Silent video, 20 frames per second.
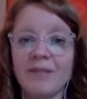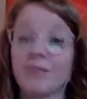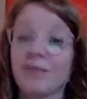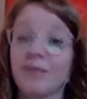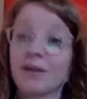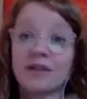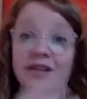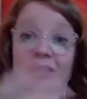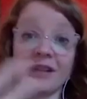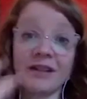
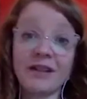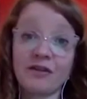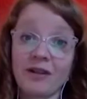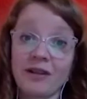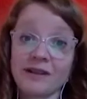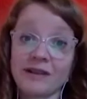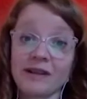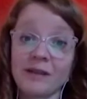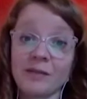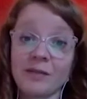personally
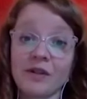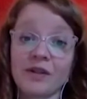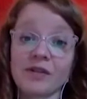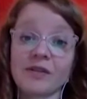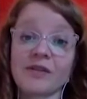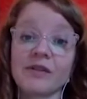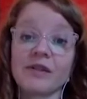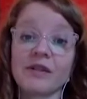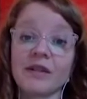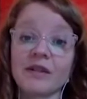addressing the
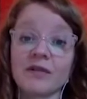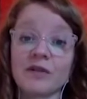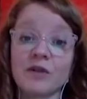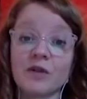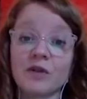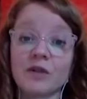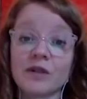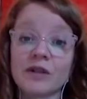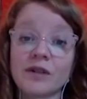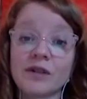person, of
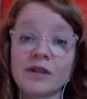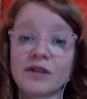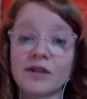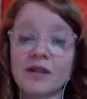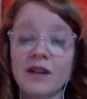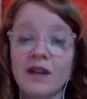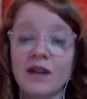course.